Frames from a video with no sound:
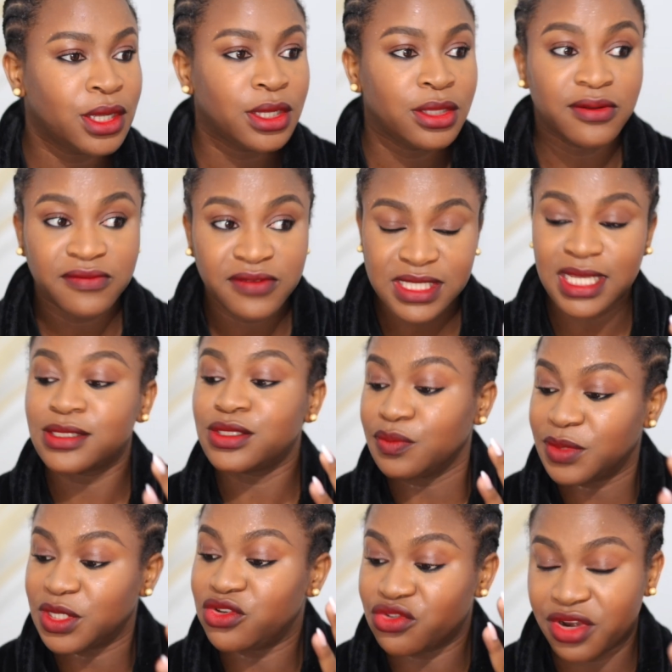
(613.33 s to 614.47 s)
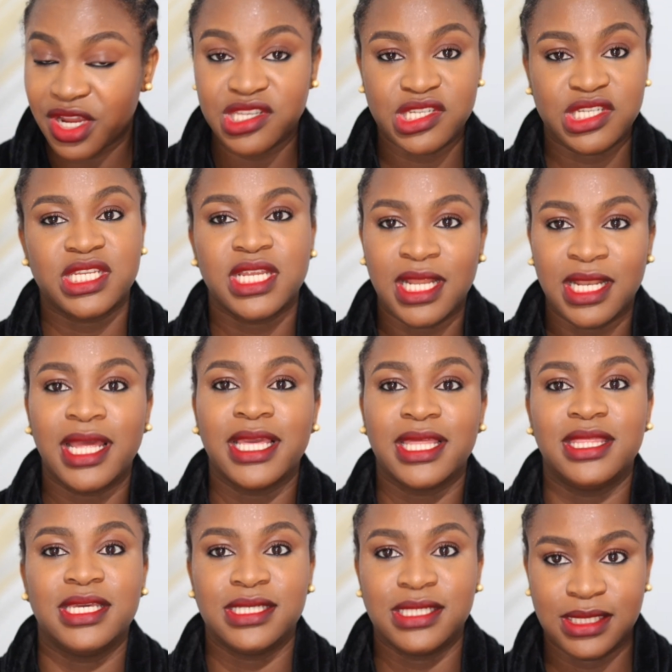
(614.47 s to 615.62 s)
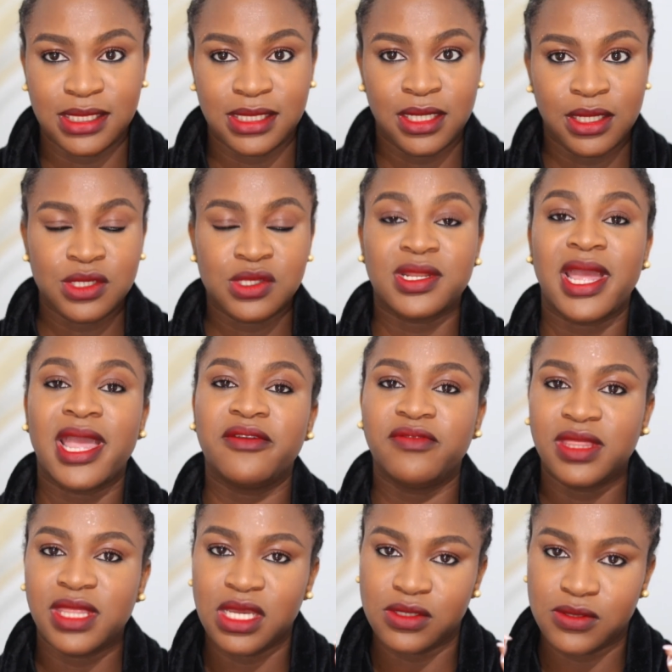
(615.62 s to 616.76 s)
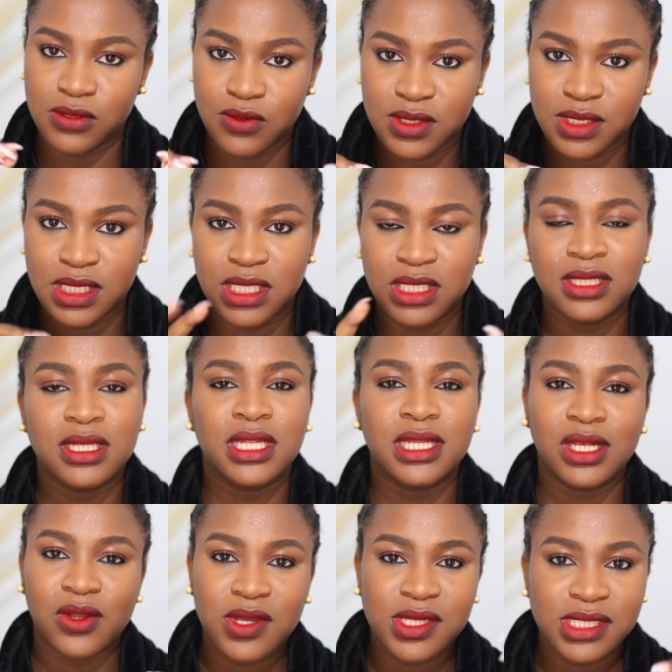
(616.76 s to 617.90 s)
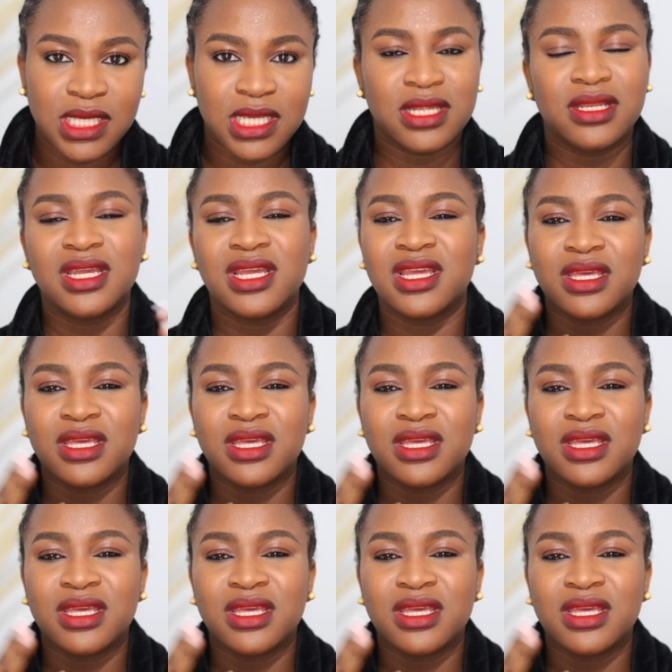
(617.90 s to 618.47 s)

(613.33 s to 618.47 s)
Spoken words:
Your face has to be drenched like this so that everything soaks in, it locks in.